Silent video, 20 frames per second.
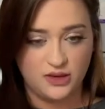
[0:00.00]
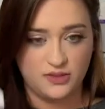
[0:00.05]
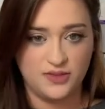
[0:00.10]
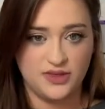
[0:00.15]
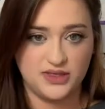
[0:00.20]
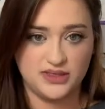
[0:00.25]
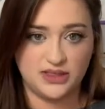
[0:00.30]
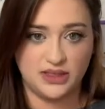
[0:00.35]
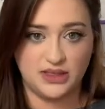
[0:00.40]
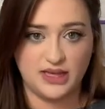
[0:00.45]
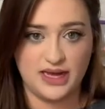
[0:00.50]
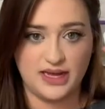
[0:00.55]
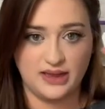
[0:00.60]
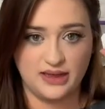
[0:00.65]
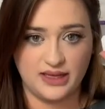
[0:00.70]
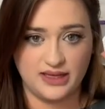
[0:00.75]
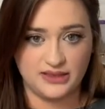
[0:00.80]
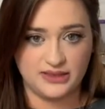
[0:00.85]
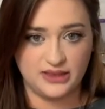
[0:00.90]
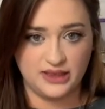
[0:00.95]
is a lot
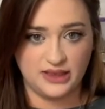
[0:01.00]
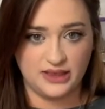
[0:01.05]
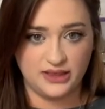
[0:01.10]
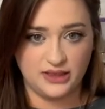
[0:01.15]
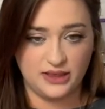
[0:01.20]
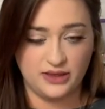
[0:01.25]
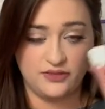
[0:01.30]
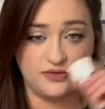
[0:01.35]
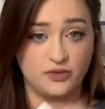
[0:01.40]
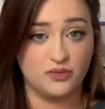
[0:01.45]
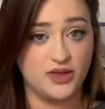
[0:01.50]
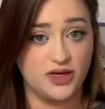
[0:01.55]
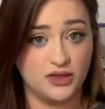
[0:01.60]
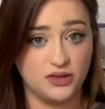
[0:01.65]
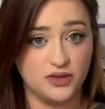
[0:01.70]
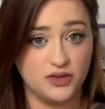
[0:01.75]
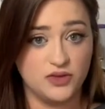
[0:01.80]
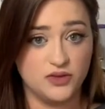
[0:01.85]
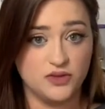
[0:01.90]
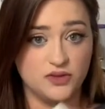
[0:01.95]
less likely for me to
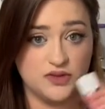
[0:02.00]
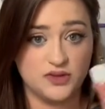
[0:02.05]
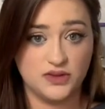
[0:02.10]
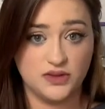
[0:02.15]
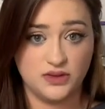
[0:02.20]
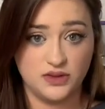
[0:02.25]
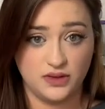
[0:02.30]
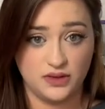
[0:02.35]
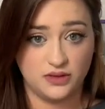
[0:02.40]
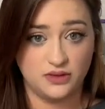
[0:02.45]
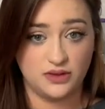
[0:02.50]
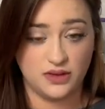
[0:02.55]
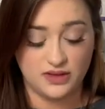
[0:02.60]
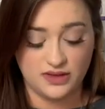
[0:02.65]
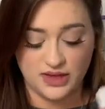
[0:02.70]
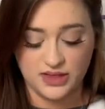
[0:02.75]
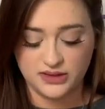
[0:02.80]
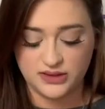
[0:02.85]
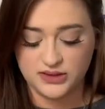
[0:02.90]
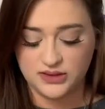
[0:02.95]
lose than
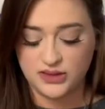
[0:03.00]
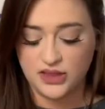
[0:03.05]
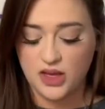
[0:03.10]
this.